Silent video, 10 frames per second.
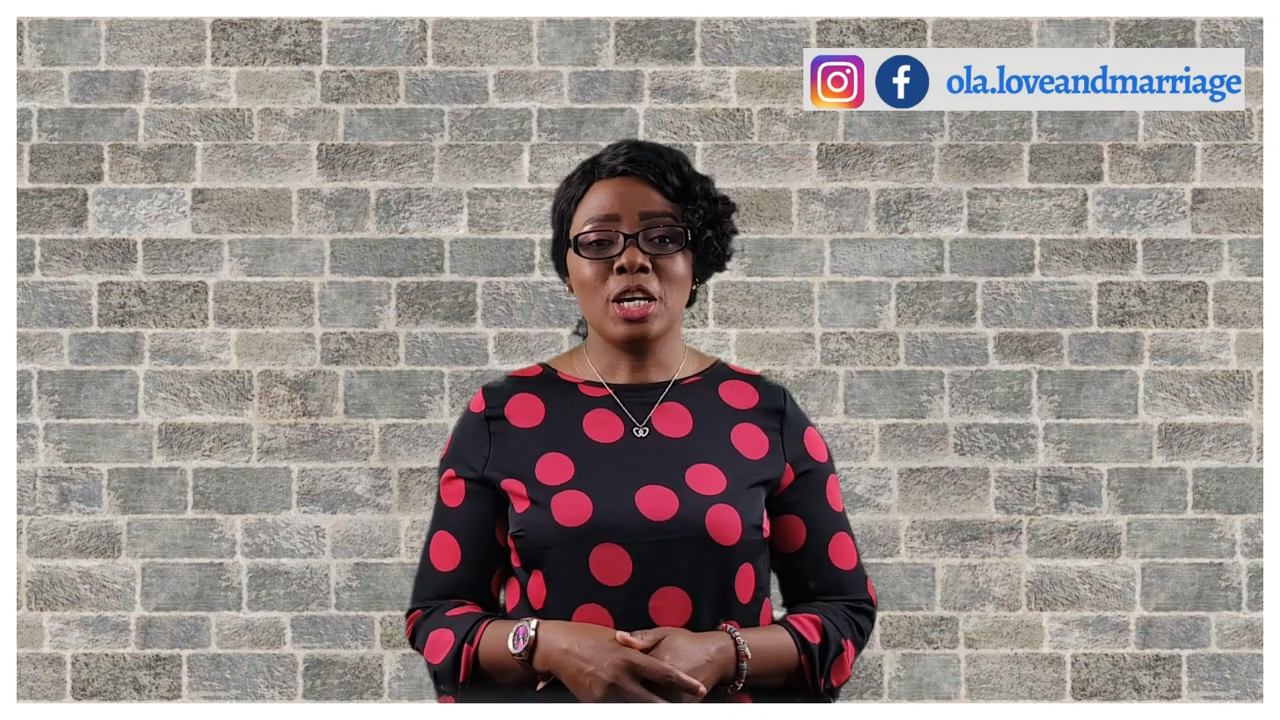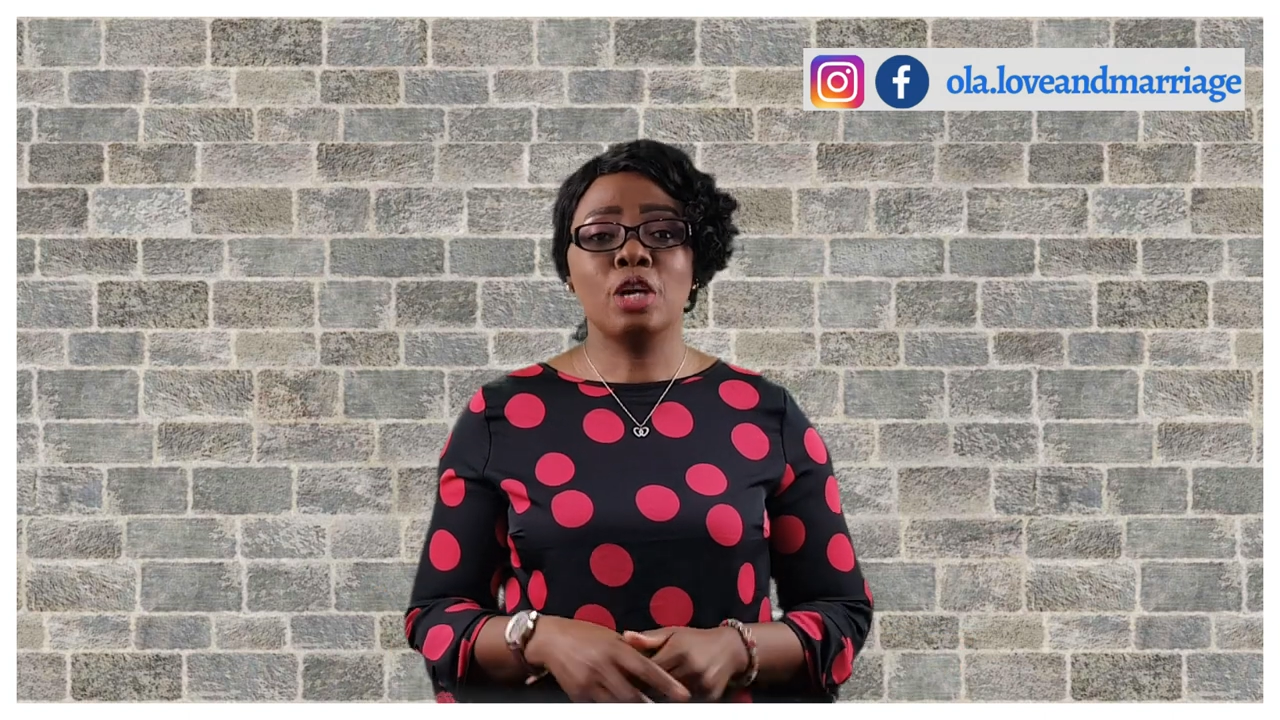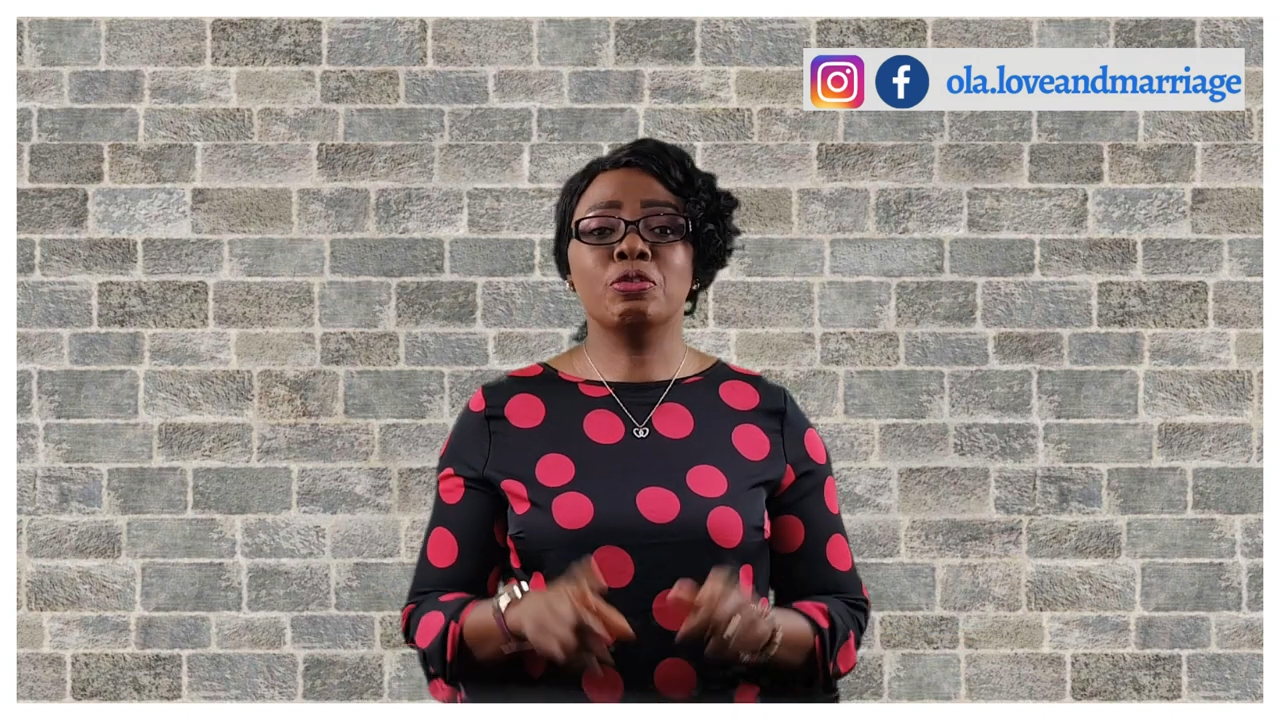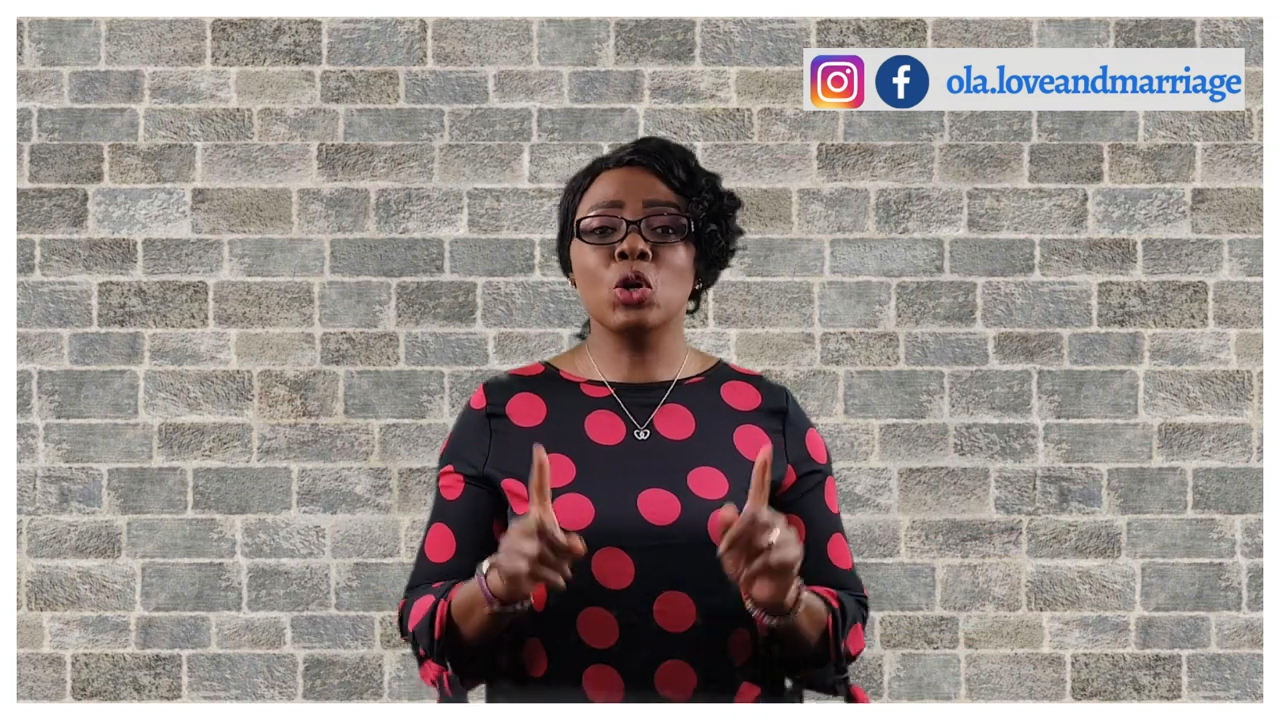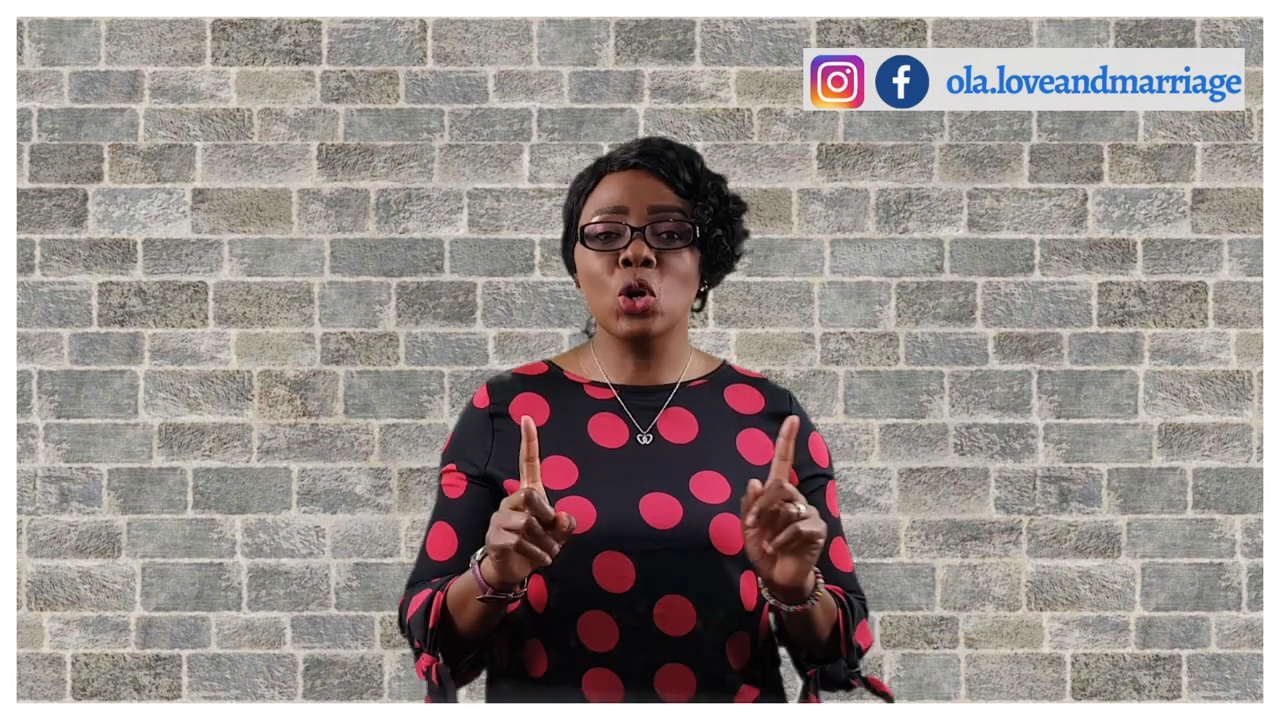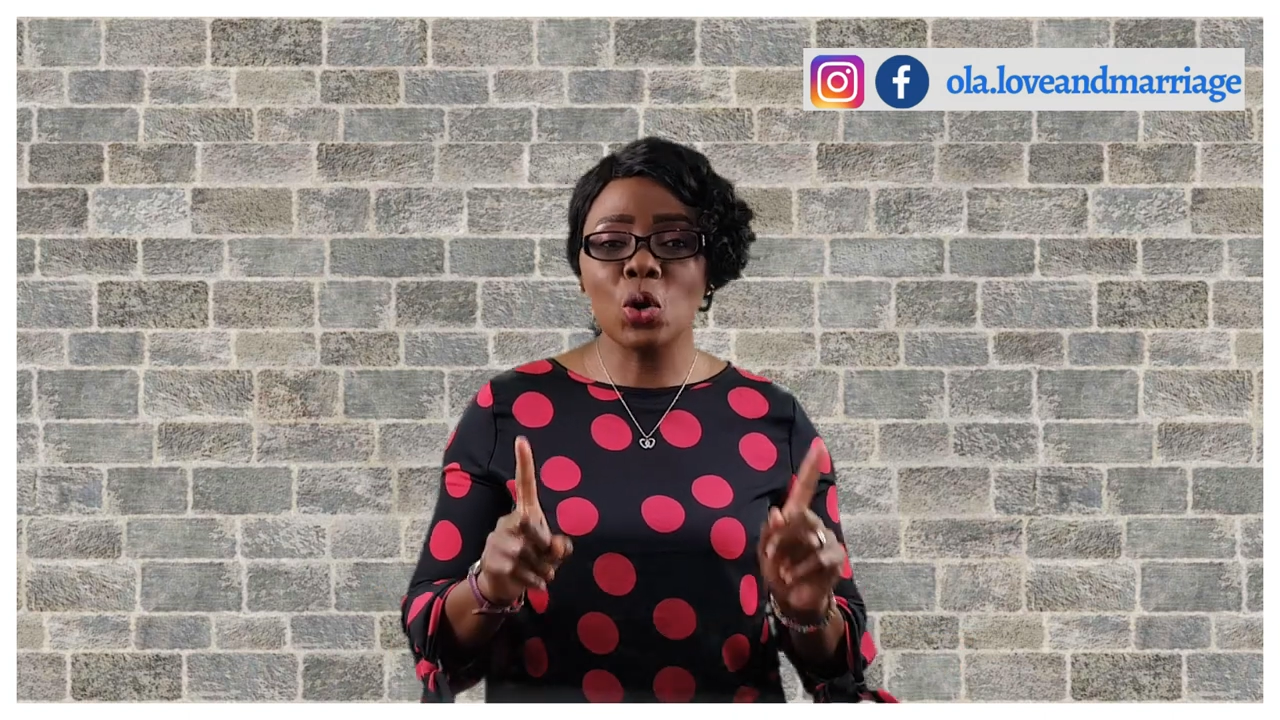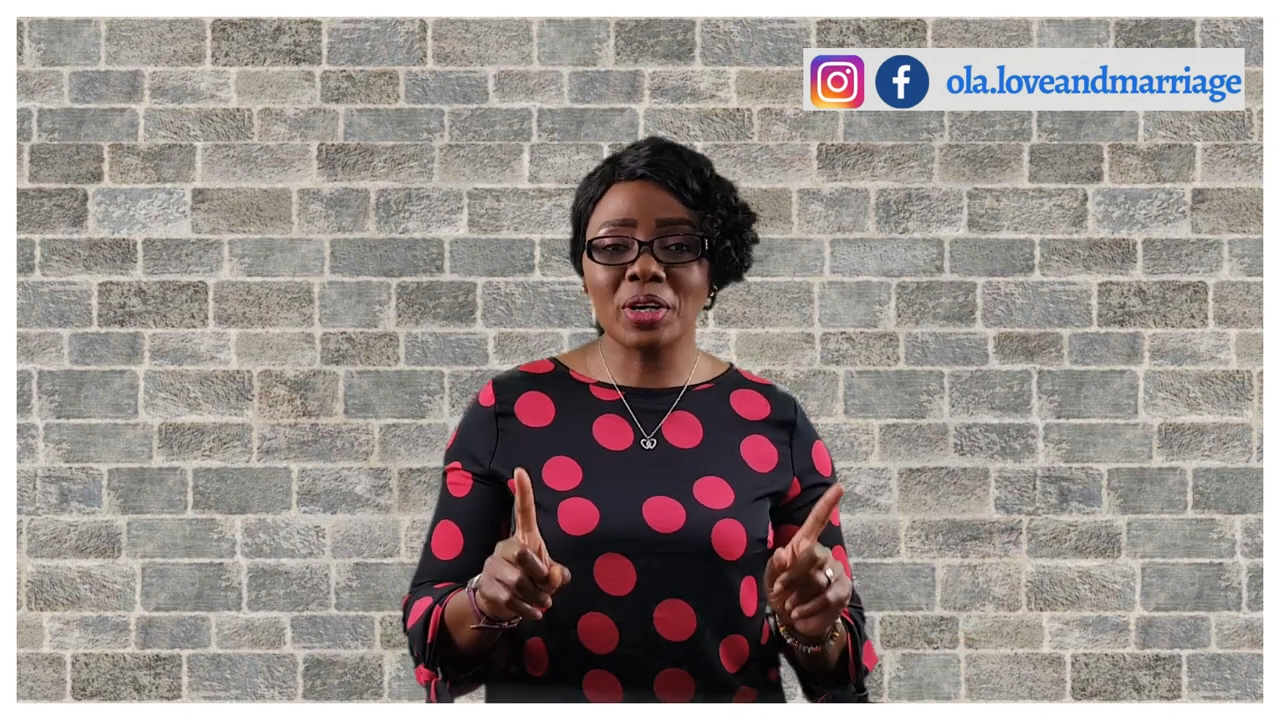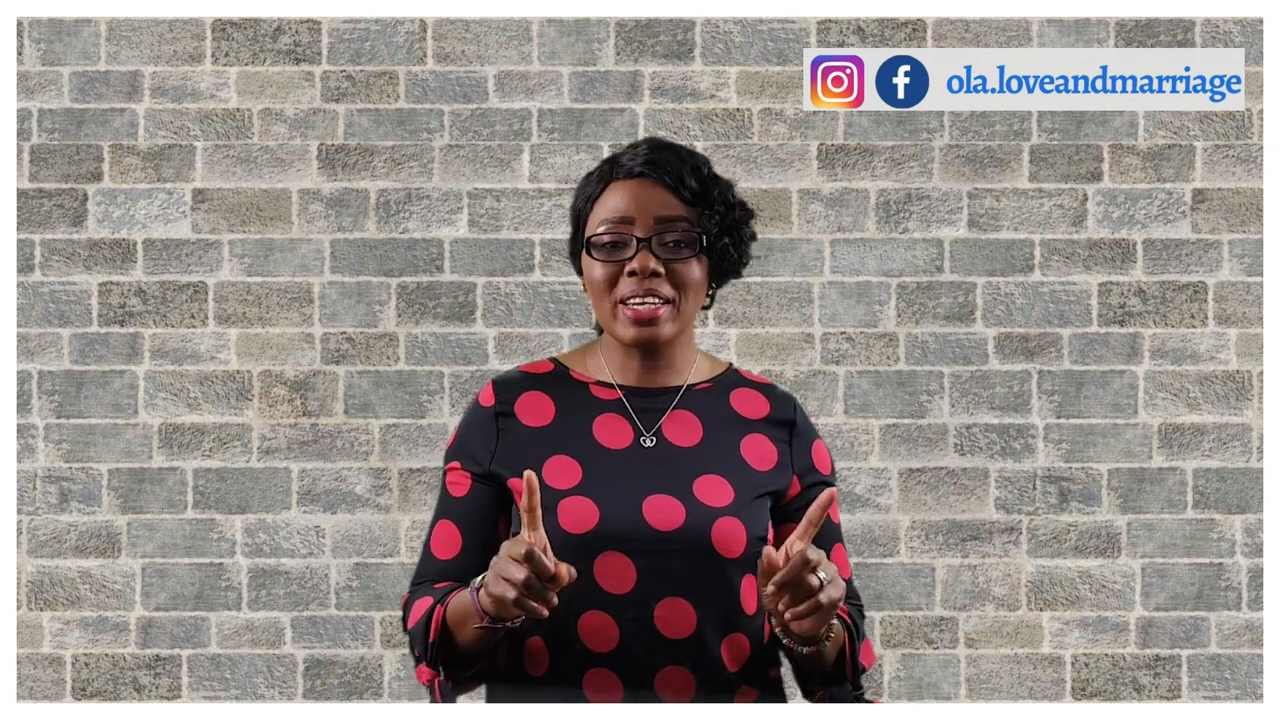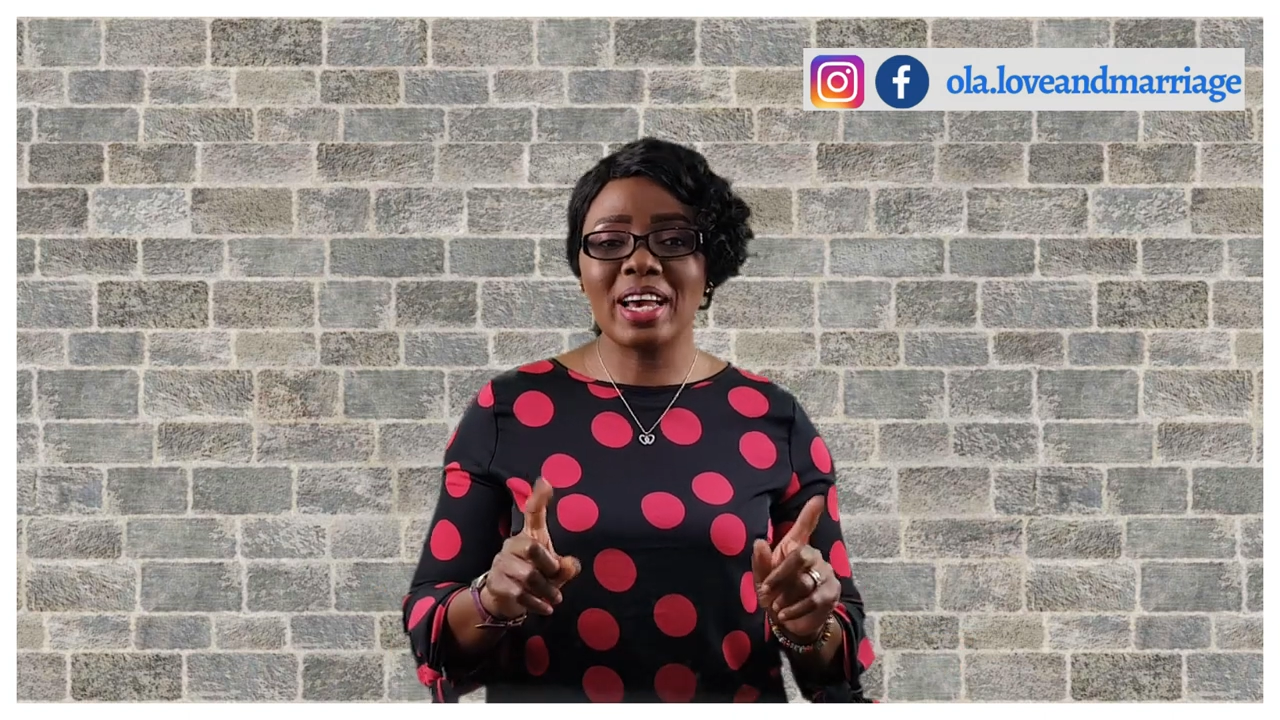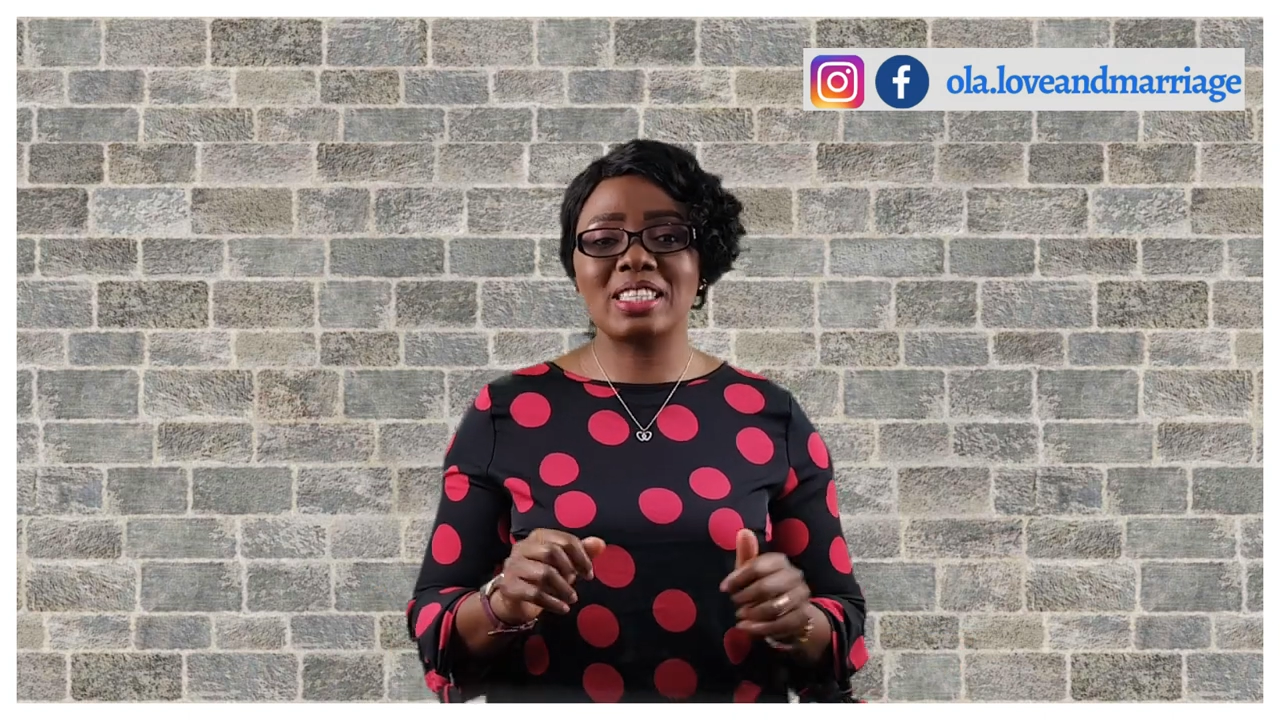If you look
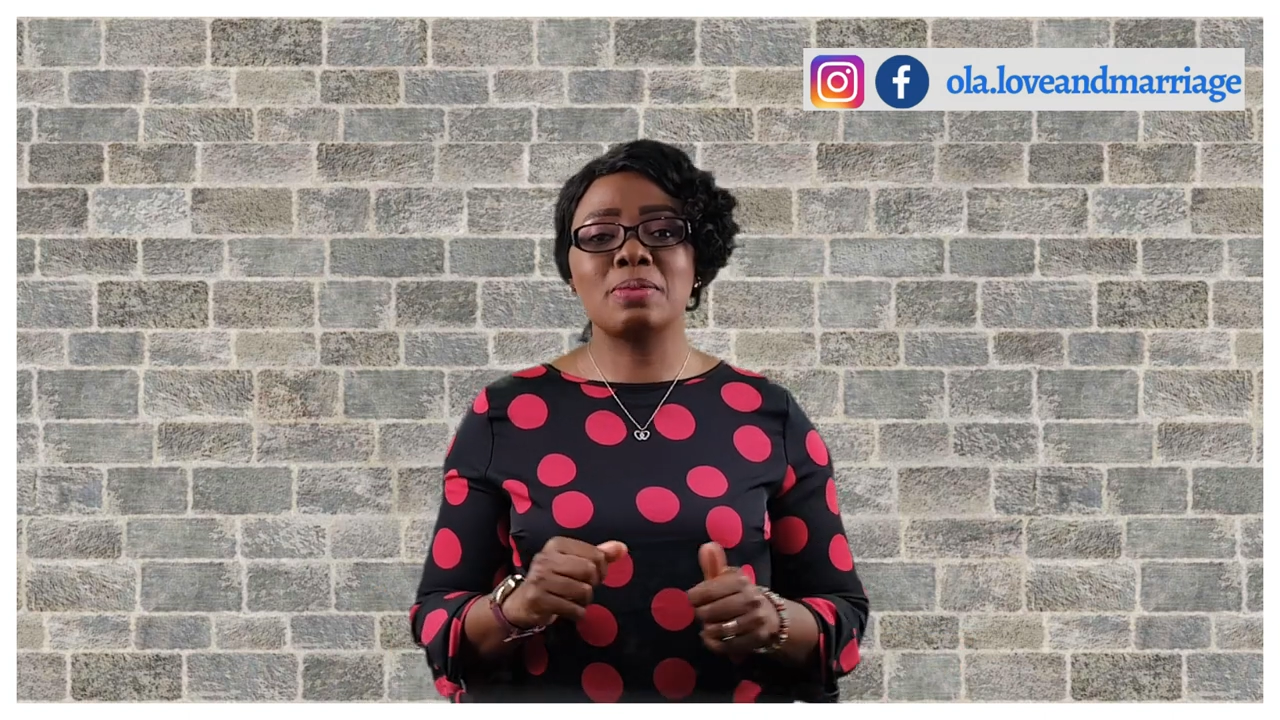nice